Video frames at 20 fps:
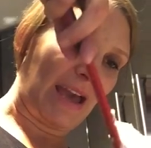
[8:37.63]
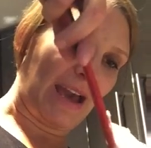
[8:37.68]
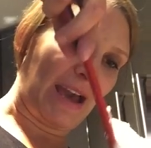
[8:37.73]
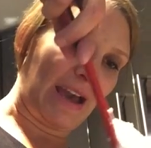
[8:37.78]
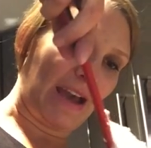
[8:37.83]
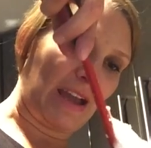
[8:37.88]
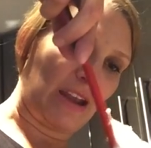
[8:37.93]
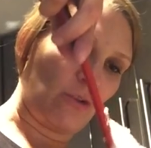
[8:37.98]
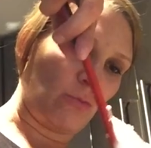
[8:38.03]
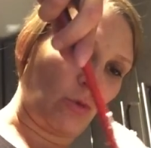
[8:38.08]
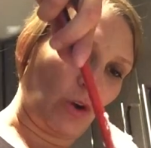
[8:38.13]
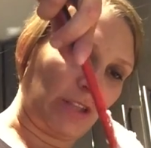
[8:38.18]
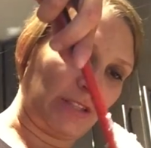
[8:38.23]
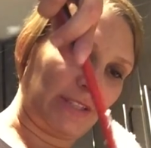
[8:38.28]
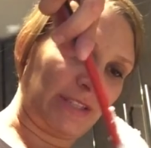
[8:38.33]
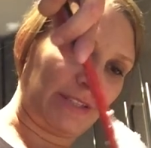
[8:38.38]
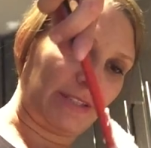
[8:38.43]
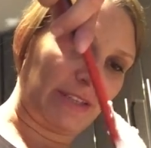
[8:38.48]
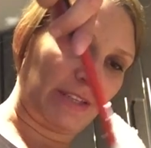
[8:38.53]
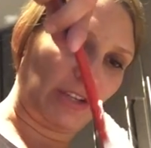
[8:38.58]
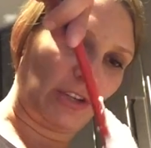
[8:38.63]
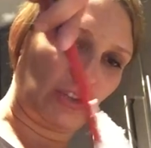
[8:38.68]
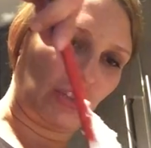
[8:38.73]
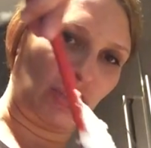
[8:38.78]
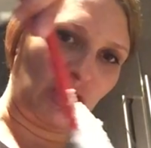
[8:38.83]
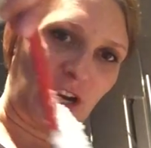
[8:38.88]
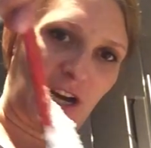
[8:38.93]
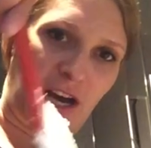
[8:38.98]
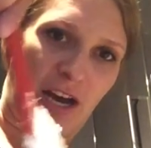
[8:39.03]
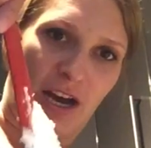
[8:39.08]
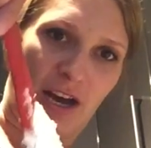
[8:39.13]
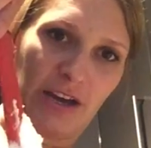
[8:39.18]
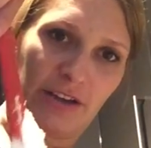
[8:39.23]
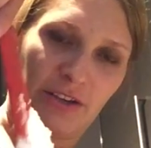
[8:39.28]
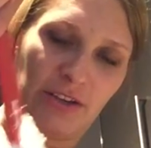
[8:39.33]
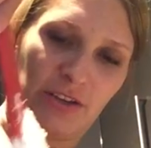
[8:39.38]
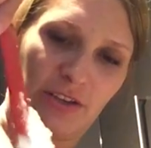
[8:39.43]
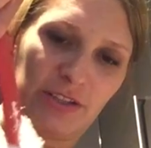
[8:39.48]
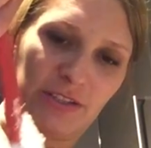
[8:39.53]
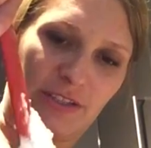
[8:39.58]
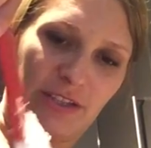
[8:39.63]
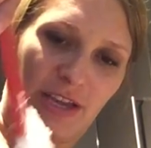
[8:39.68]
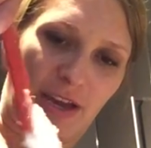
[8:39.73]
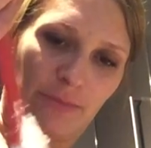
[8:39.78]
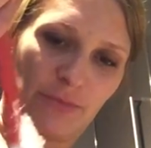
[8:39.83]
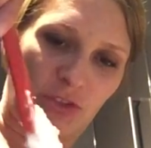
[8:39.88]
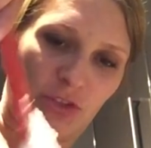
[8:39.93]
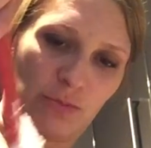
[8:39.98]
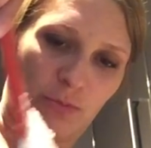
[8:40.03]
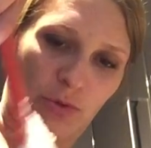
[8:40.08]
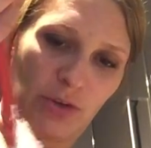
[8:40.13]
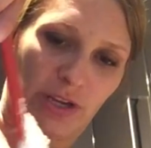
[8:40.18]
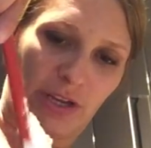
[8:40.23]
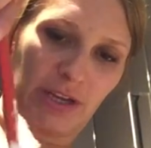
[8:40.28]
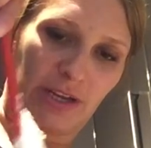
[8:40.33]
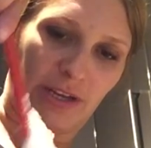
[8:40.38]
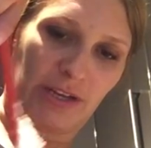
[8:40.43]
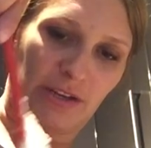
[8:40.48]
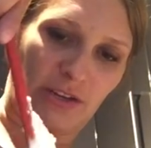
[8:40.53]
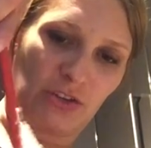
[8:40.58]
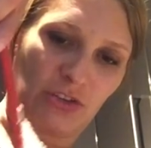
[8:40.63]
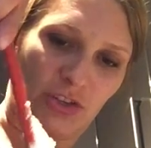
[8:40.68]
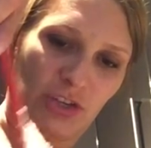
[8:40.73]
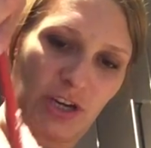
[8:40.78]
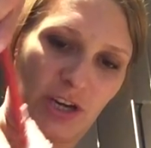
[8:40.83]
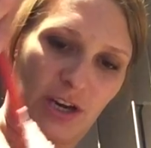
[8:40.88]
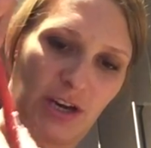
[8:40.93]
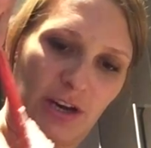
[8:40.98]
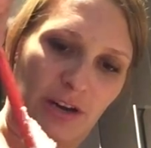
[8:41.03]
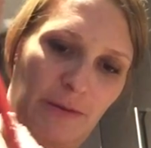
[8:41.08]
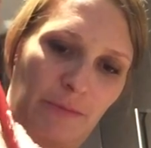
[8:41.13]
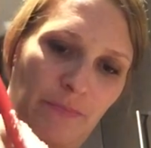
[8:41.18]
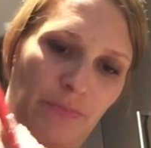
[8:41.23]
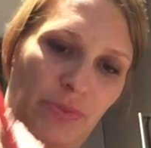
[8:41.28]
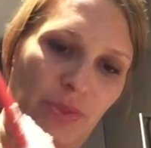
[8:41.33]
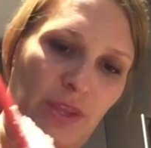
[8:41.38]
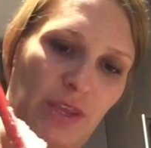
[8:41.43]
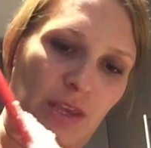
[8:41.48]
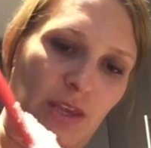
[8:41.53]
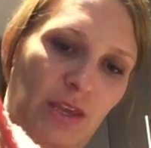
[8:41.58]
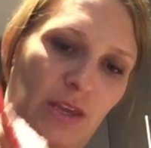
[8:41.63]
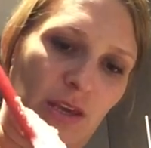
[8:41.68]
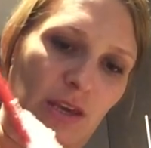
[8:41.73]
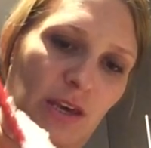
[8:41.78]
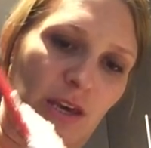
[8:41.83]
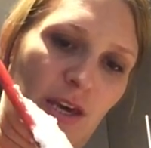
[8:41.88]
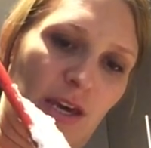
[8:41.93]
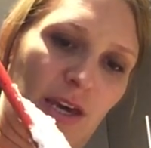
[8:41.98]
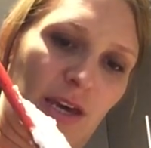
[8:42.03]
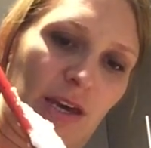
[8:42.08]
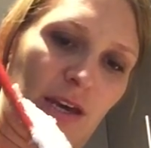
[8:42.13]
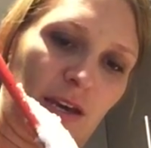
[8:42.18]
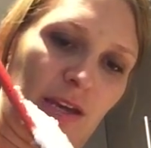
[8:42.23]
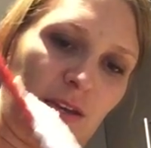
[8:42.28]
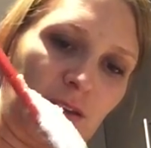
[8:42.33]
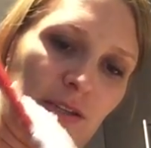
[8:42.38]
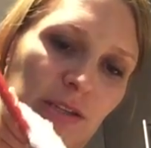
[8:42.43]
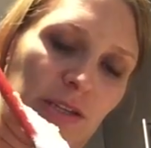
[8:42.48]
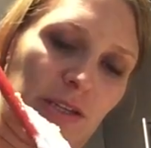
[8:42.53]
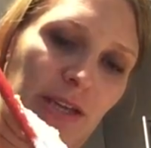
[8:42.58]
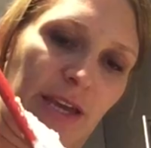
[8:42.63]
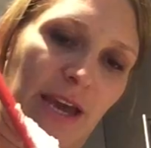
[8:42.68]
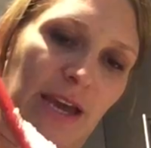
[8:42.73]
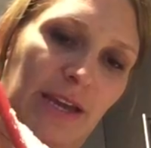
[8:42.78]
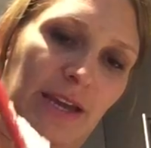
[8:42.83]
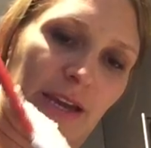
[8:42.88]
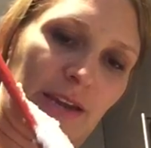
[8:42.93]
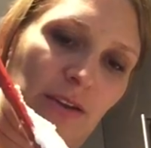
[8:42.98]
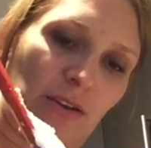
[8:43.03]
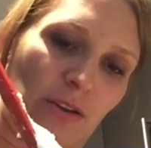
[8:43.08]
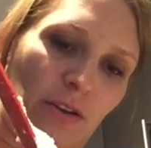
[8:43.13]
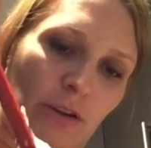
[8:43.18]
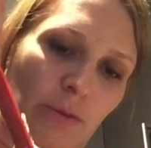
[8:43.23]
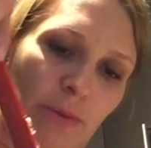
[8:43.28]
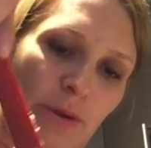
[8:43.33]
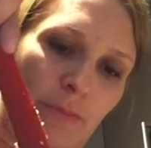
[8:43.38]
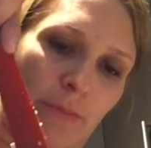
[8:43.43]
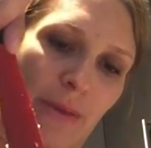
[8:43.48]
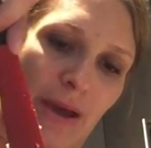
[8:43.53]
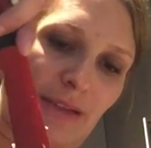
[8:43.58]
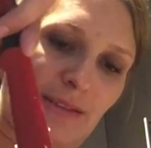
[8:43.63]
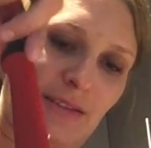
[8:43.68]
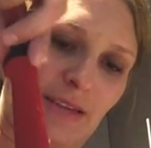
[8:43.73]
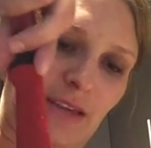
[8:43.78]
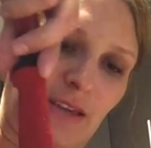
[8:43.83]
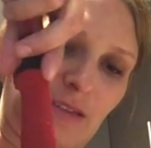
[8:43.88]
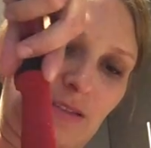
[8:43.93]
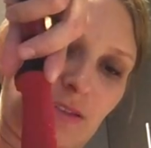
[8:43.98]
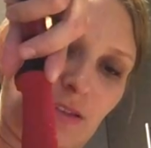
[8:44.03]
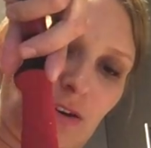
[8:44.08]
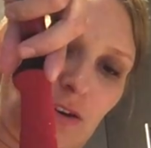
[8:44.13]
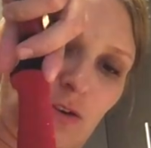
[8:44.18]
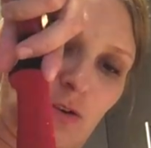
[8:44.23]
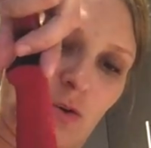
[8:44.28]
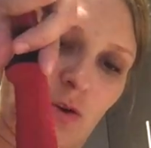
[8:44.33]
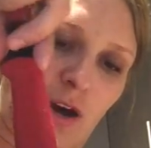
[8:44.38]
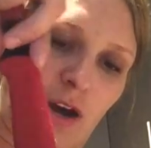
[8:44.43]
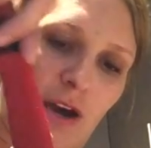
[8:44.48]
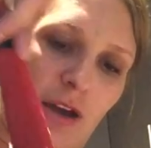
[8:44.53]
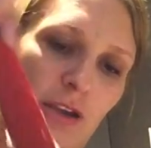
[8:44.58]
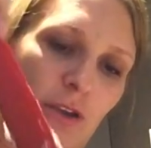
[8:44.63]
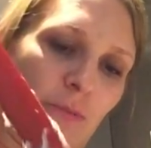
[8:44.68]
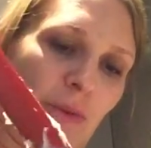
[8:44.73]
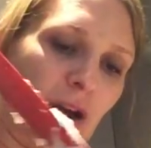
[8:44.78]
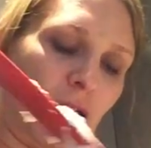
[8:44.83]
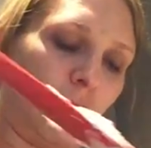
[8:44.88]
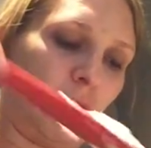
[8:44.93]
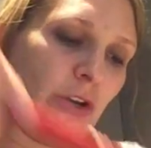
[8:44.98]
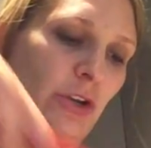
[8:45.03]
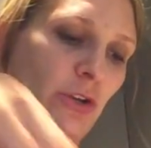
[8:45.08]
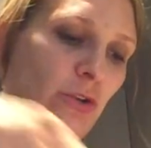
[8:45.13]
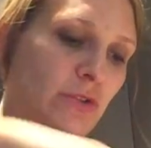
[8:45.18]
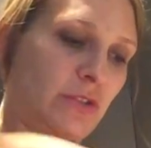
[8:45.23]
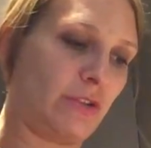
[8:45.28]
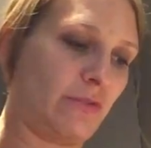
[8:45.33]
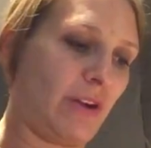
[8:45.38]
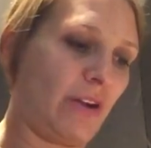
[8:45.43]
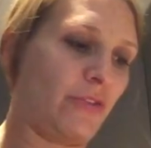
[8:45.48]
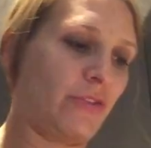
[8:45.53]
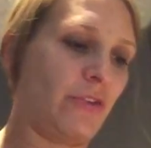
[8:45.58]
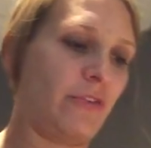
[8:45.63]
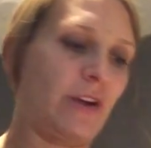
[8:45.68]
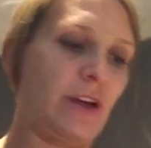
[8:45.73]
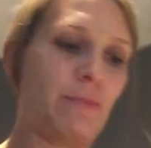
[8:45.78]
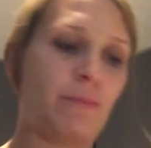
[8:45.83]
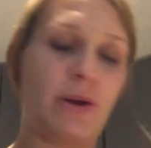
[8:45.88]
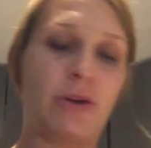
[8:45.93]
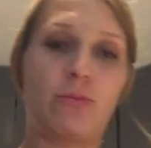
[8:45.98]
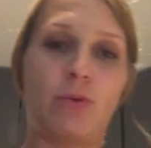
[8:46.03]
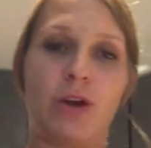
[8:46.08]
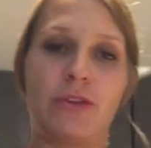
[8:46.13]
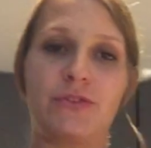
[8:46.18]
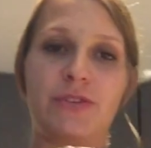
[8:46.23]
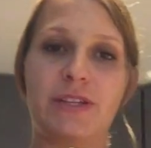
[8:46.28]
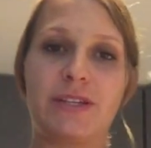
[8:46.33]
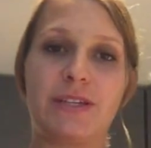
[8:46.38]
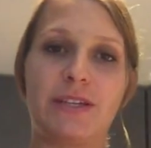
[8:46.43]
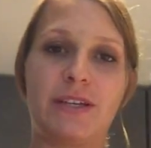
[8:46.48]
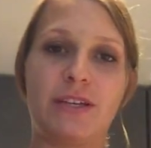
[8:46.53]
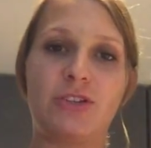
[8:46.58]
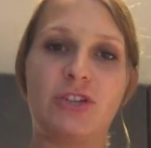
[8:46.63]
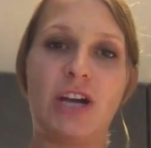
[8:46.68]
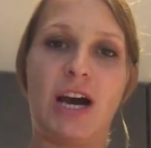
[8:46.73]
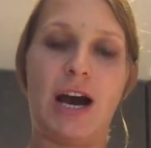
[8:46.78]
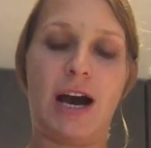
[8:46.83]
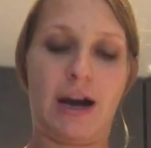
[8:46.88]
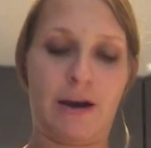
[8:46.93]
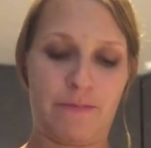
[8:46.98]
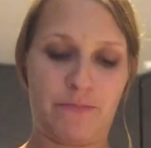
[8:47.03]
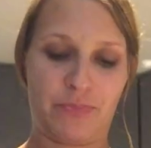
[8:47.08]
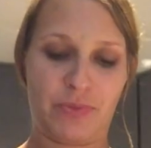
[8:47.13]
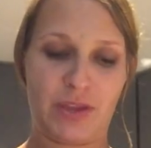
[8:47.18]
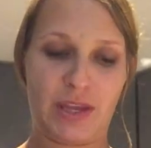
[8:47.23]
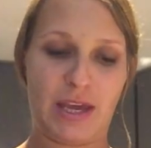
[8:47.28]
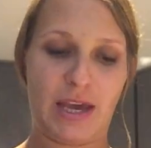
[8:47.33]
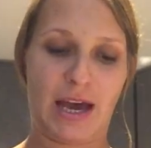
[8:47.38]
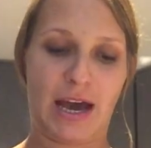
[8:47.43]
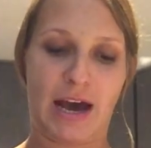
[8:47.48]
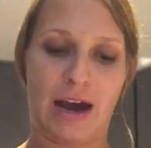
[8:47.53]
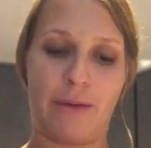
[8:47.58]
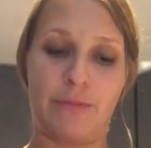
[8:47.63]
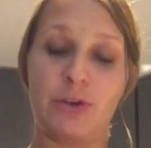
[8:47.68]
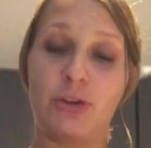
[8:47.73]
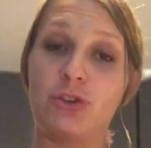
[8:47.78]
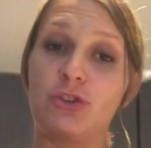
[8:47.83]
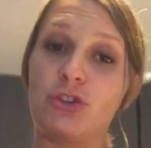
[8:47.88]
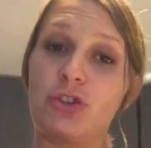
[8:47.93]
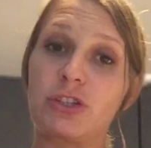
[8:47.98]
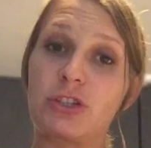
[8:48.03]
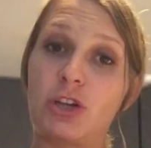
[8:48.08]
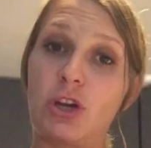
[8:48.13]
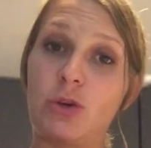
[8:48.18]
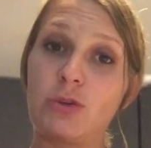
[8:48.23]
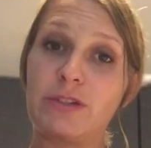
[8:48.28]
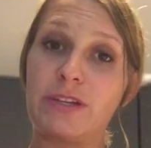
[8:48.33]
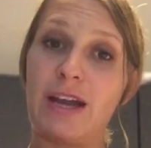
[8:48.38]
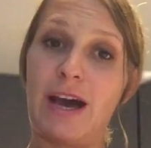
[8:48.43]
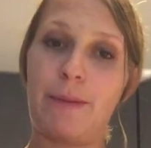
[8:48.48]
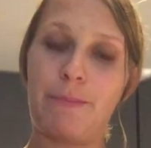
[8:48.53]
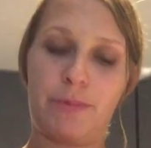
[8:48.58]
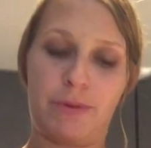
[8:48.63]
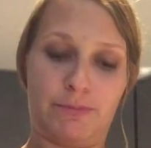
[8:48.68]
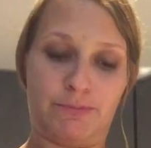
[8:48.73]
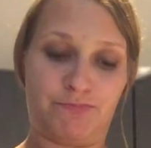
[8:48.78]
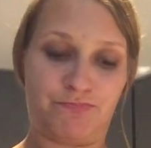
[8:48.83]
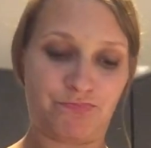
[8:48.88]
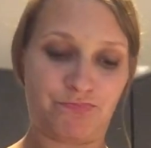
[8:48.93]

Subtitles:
And once it's in your jar, and you can see I'm just putting it in the jar, and it can get a little bit messy, so you might want to use the rest of it. But once it's in the jar, you just close it up.